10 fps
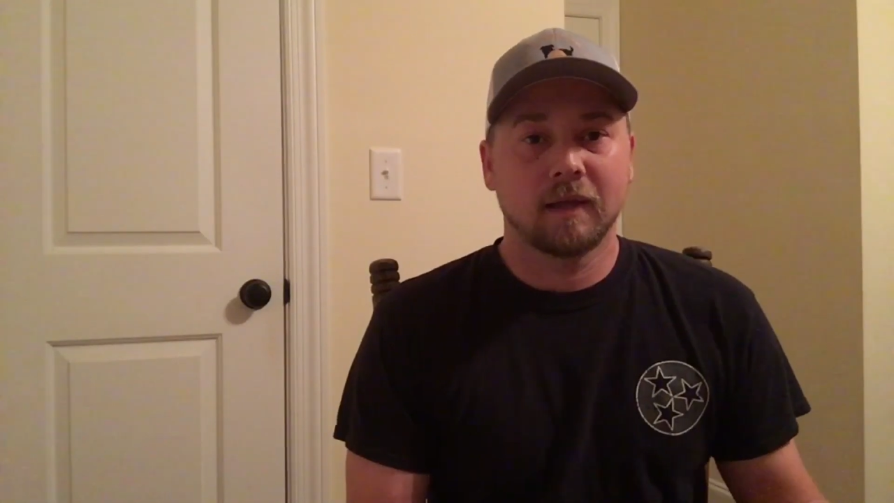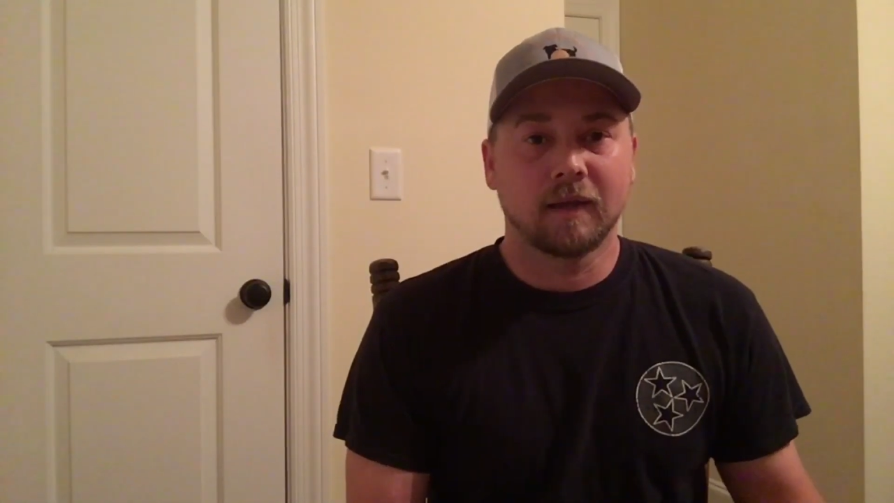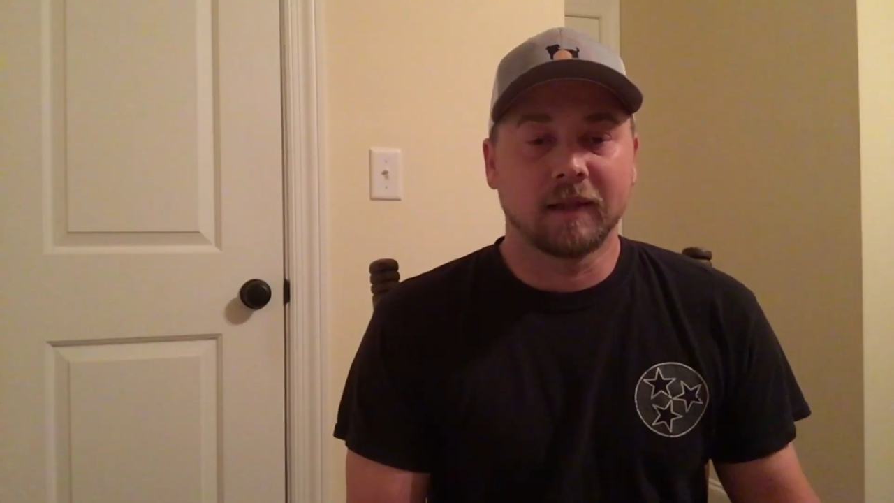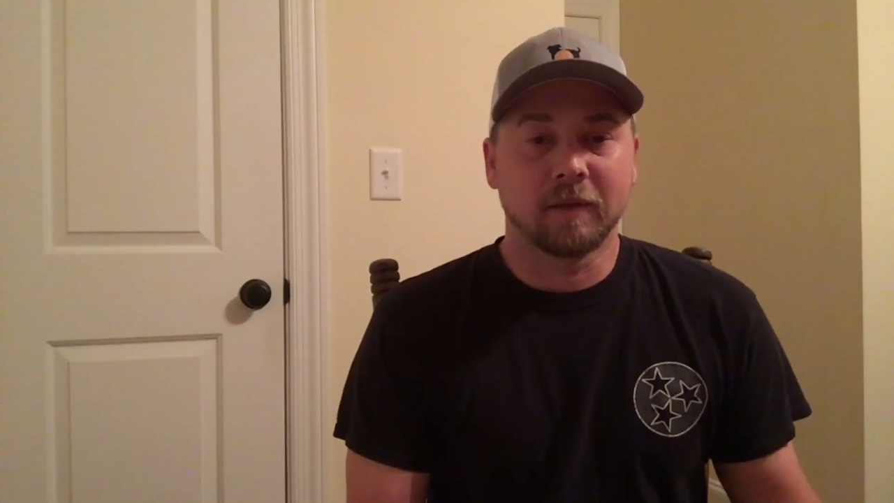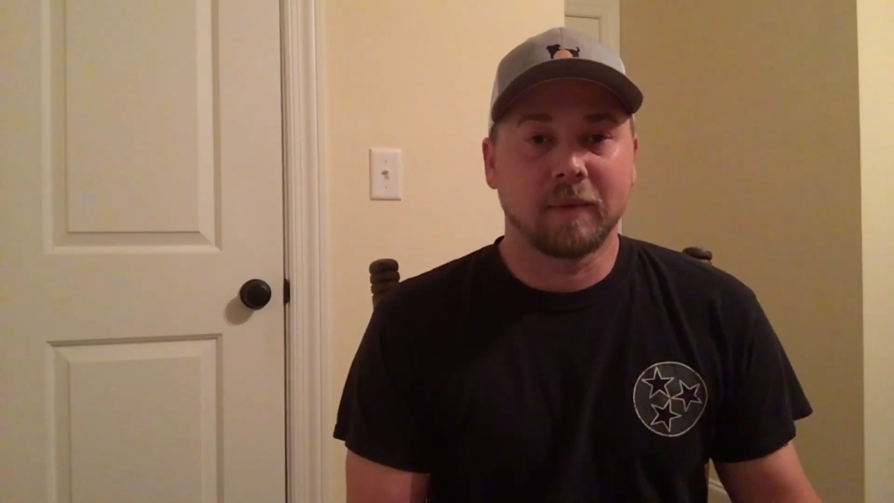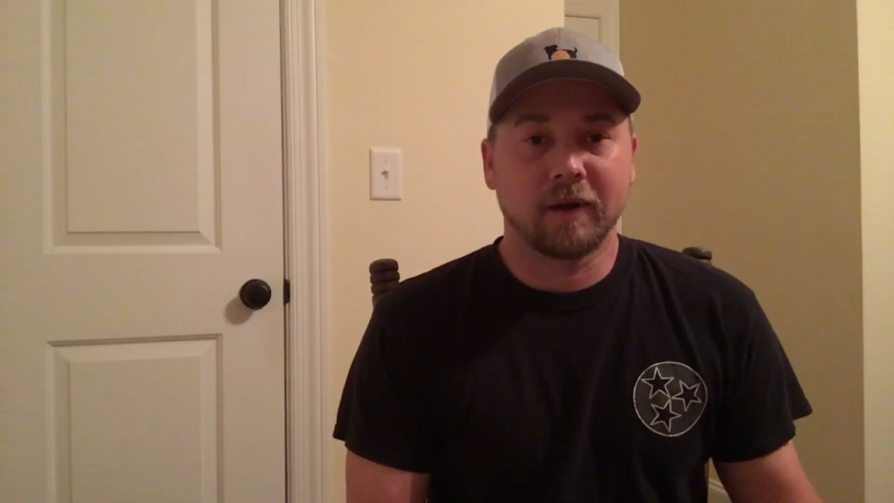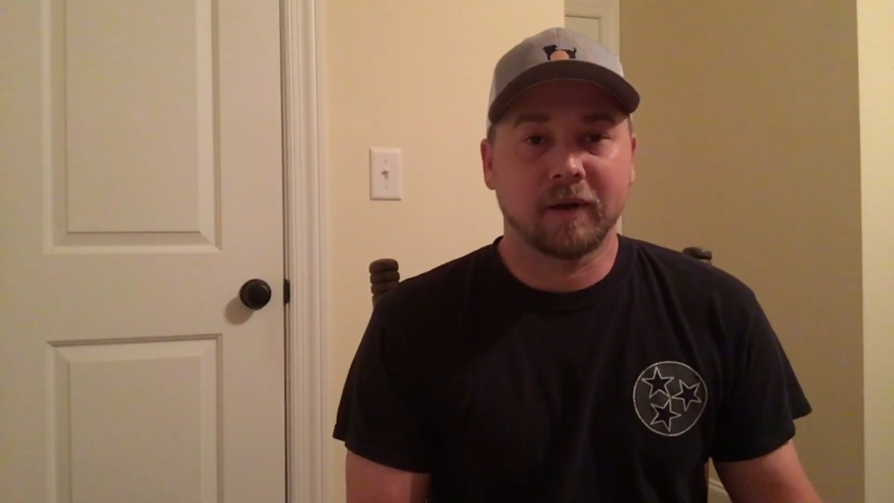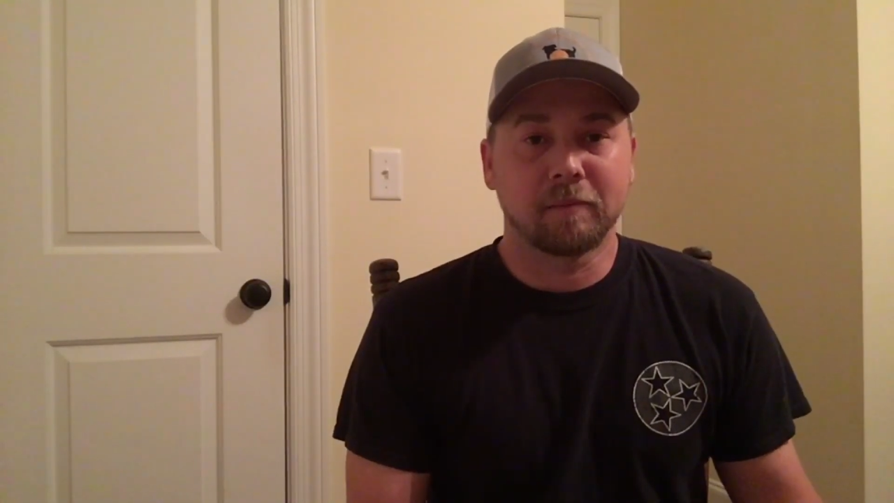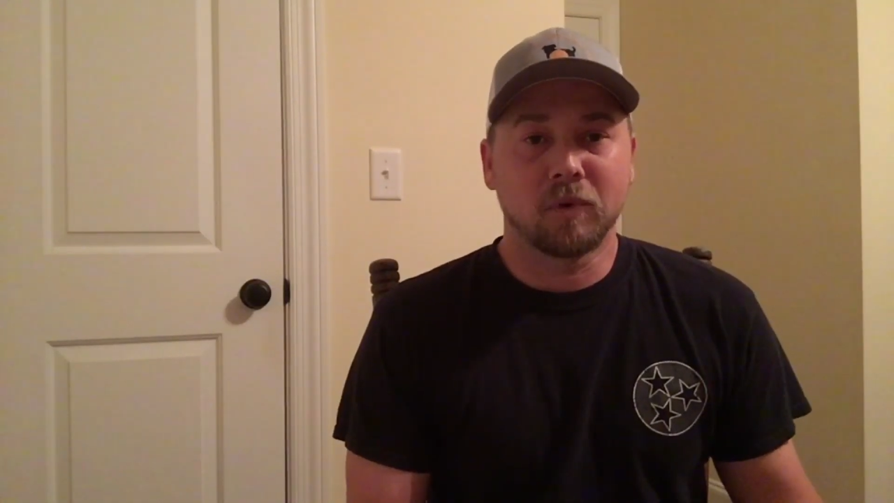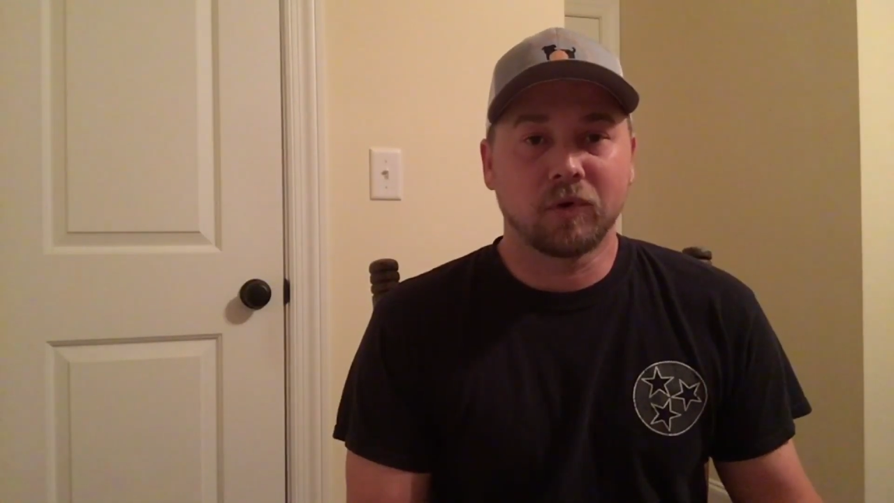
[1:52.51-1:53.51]
and the
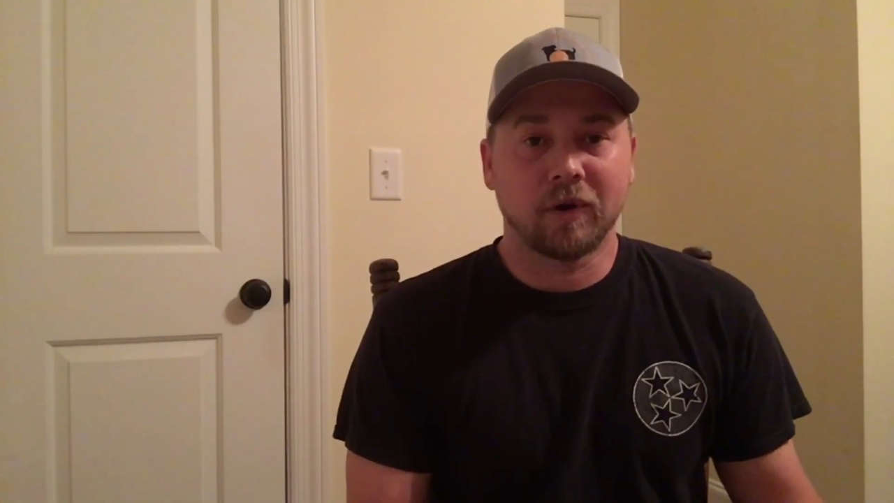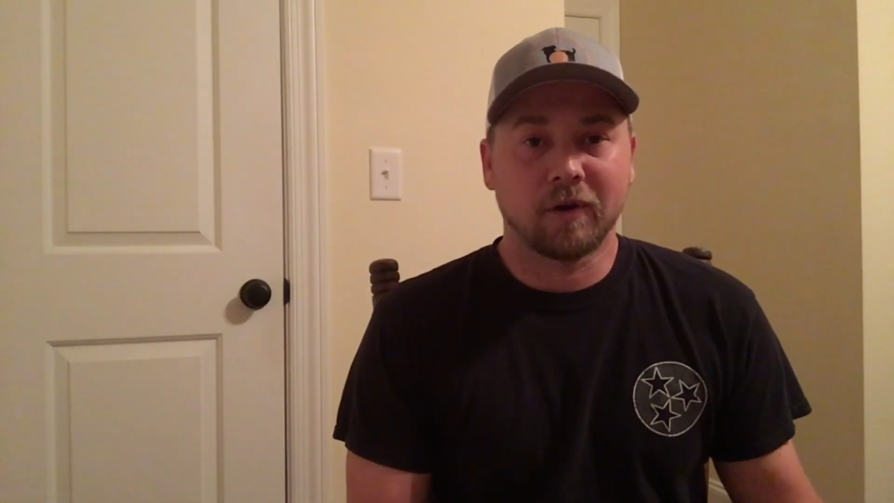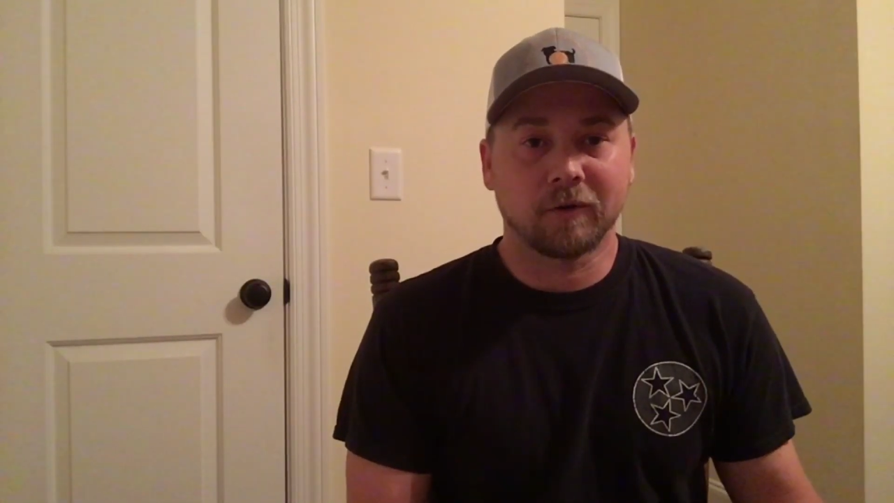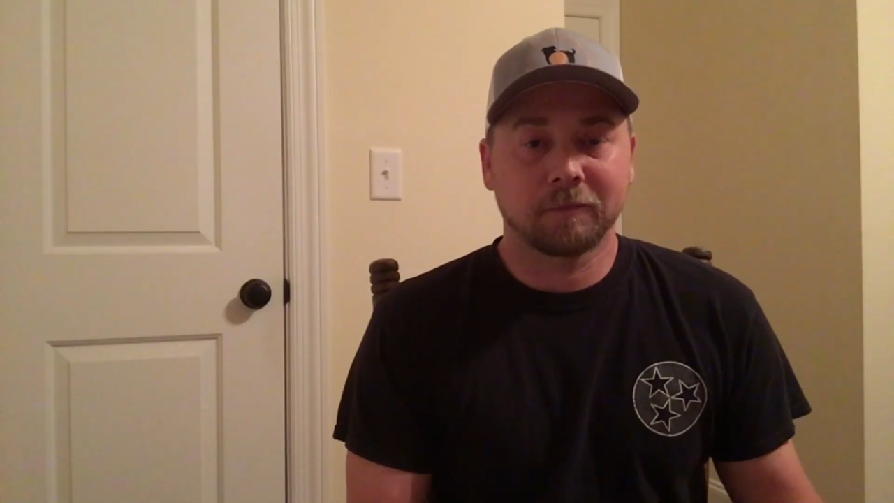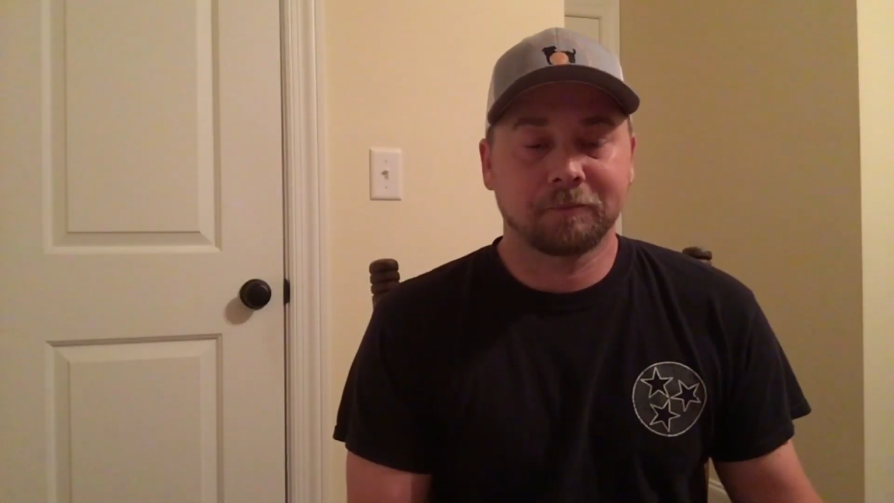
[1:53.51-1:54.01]
American Bulldog.